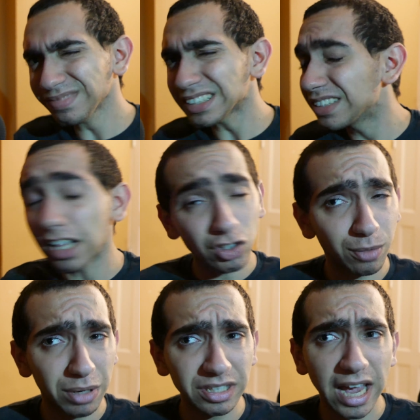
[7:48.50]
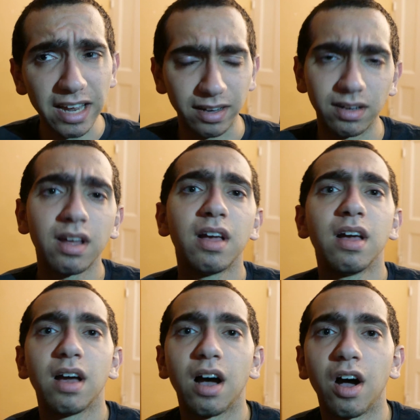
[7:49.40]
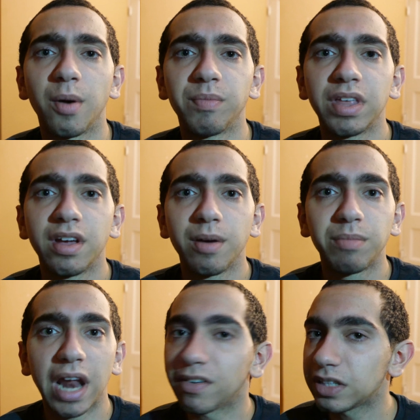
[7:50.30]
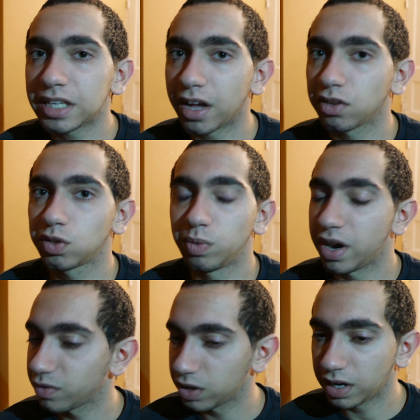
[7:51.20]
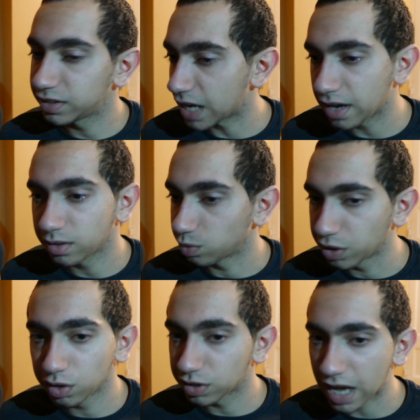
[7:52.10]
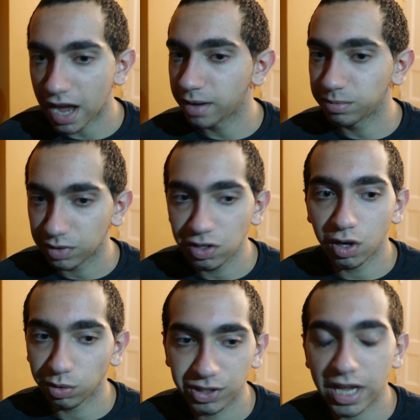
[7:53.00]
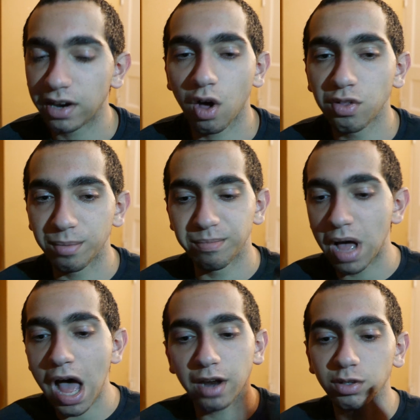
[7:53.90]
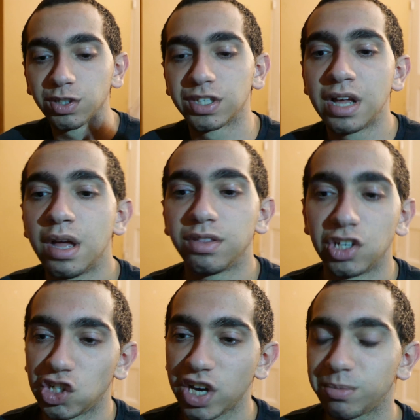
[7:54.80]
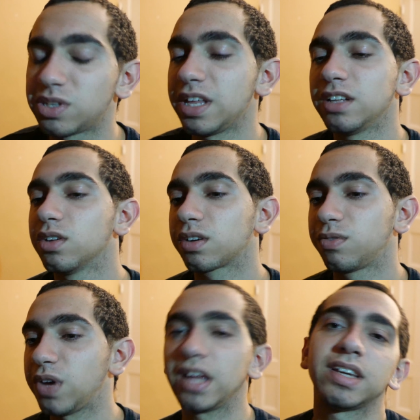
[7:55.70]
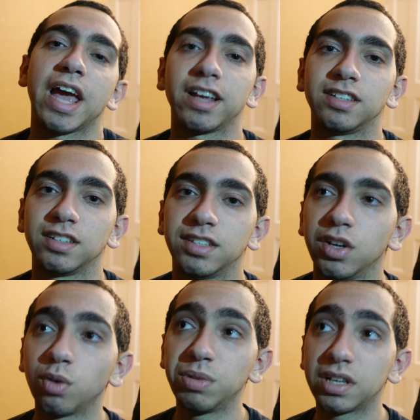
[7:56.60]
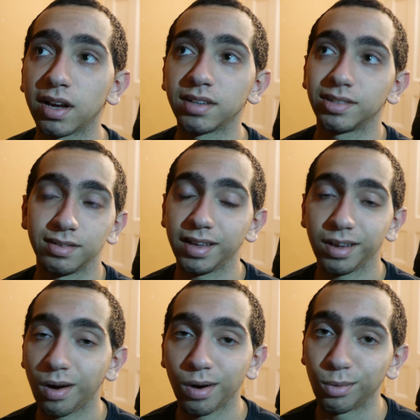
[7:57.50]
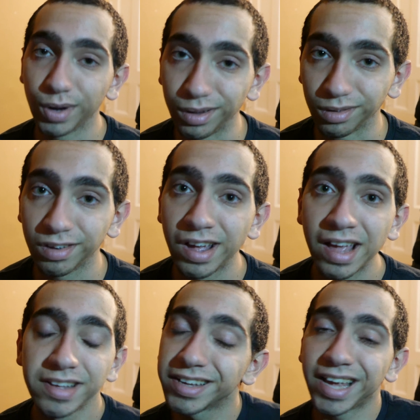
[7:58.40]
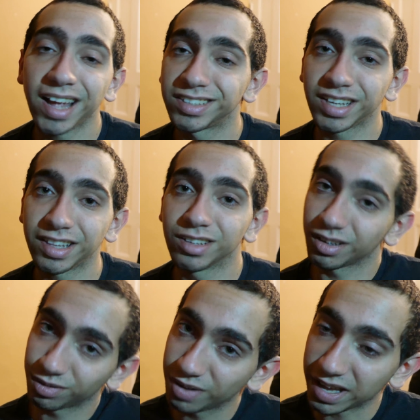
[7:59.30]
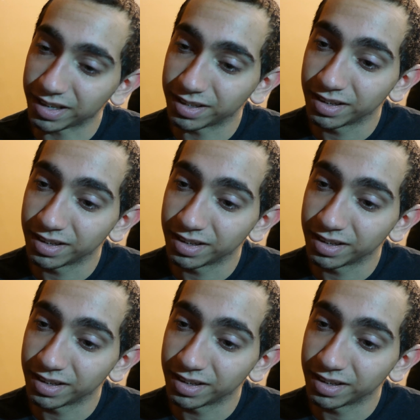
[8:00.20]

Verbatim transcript: that looks a bit dated. But everything else, whenever it's on a real-time, you know, set, all the models, the ships, they look fantastic still because they are real. You can't say they look fake